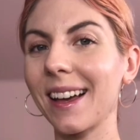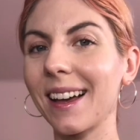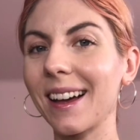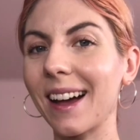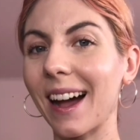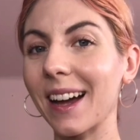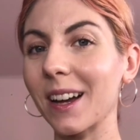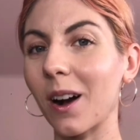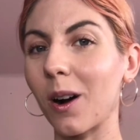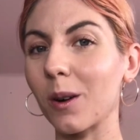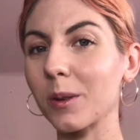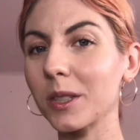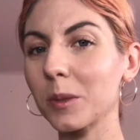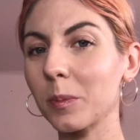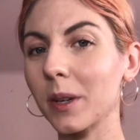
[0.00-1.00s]
I
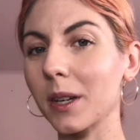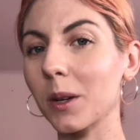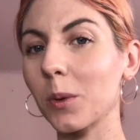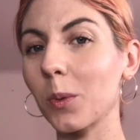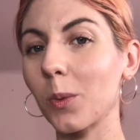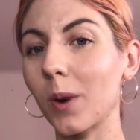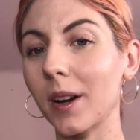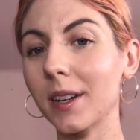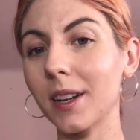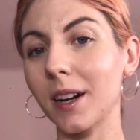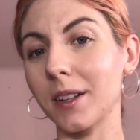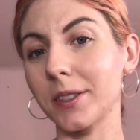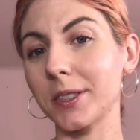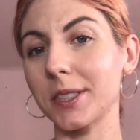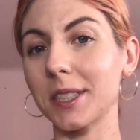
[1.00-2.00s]
always pick one
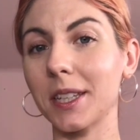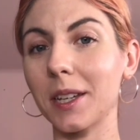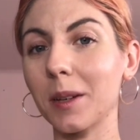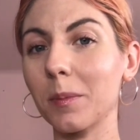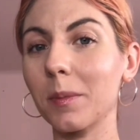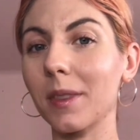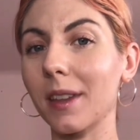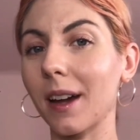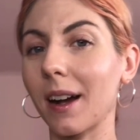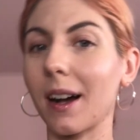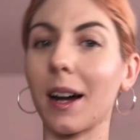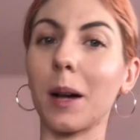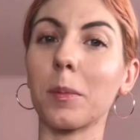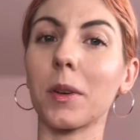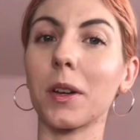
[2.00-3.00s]
color scheme that
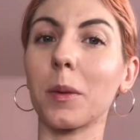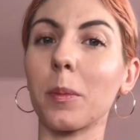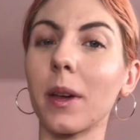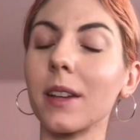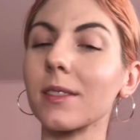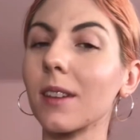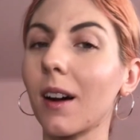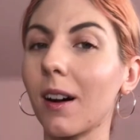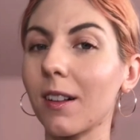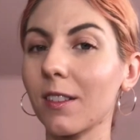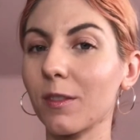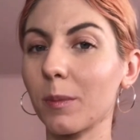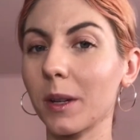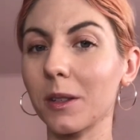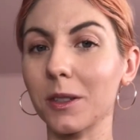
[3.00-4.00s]
I'm gonna base all
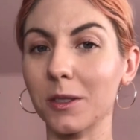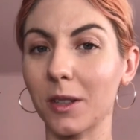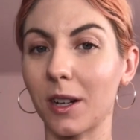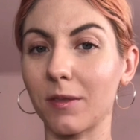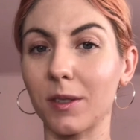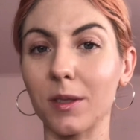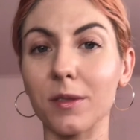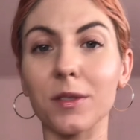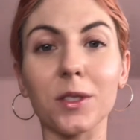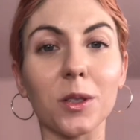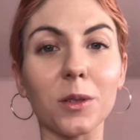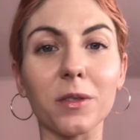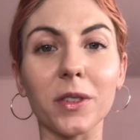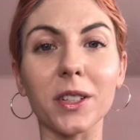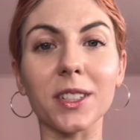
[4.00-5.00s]
of my looks off of.
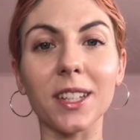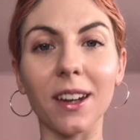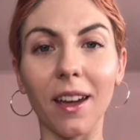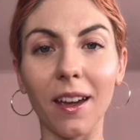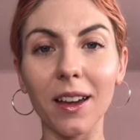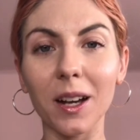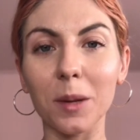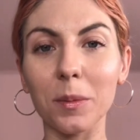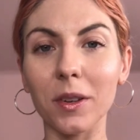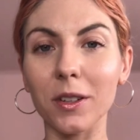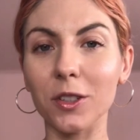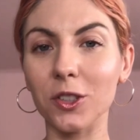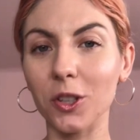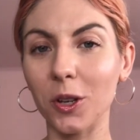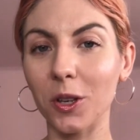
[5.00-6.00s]
So for today, I'm gonna
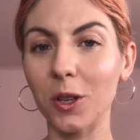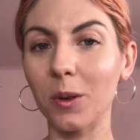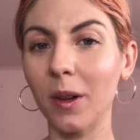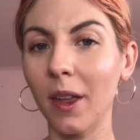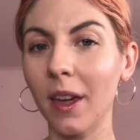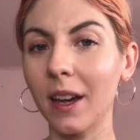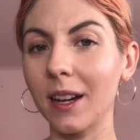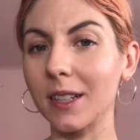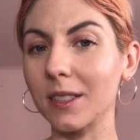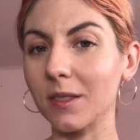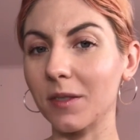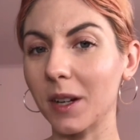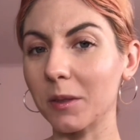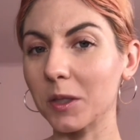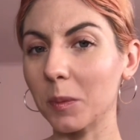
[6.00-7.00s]
show you as
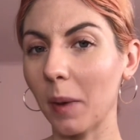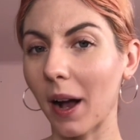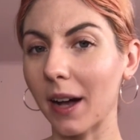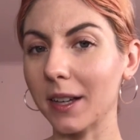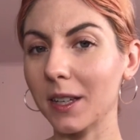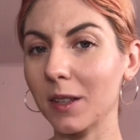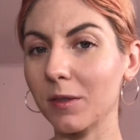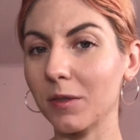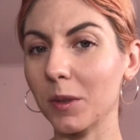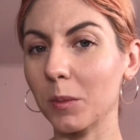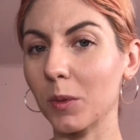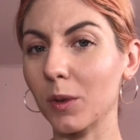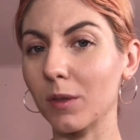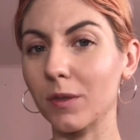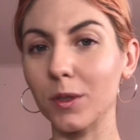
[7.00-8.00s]
if I was packing for
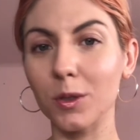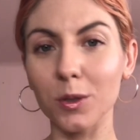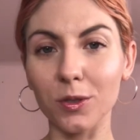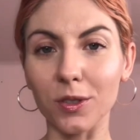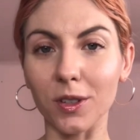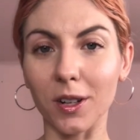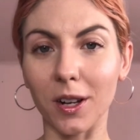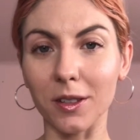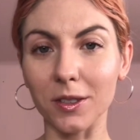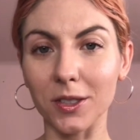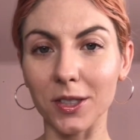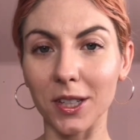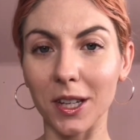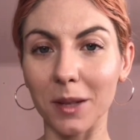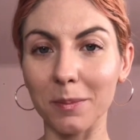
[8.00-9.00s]
more of a neutral color
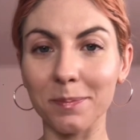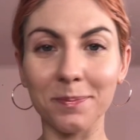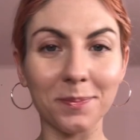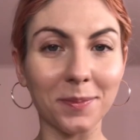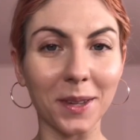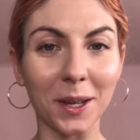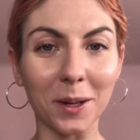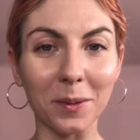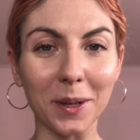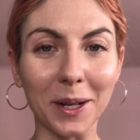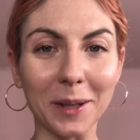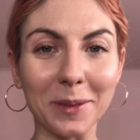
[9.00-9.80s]
scheme. Here we go.